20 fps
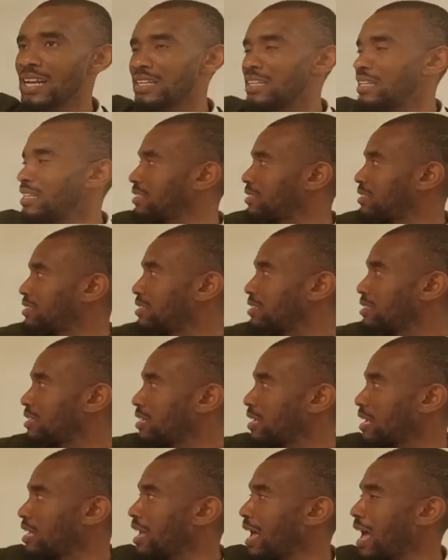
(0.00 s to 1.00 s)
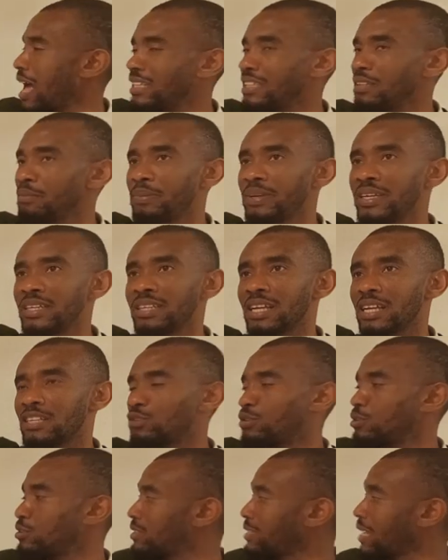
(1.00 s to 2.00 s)
least, had it been that
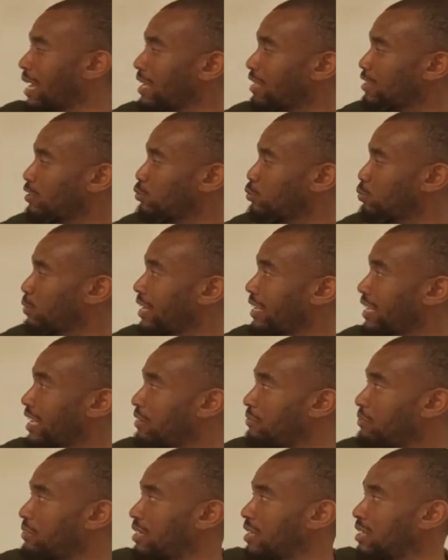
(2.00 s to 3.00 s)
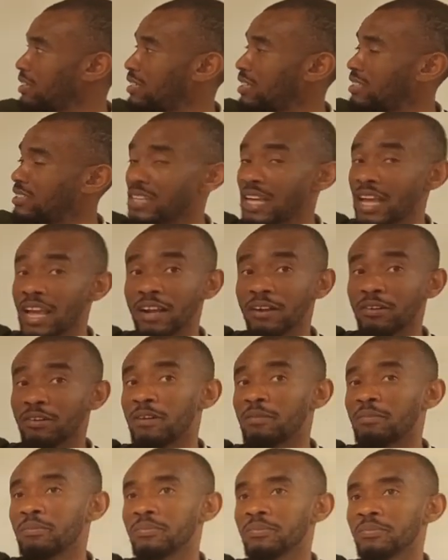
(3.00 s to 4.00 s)
two sides were given in this
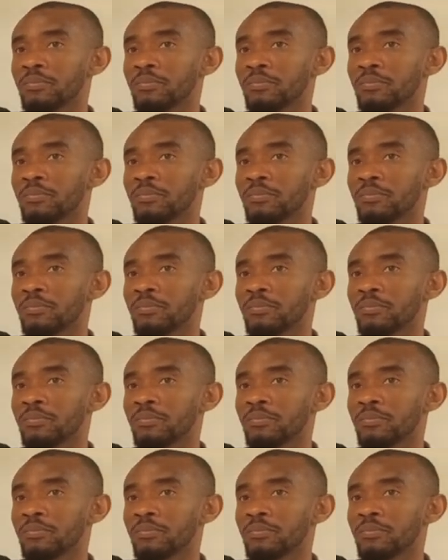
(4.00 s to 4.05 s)
diagram,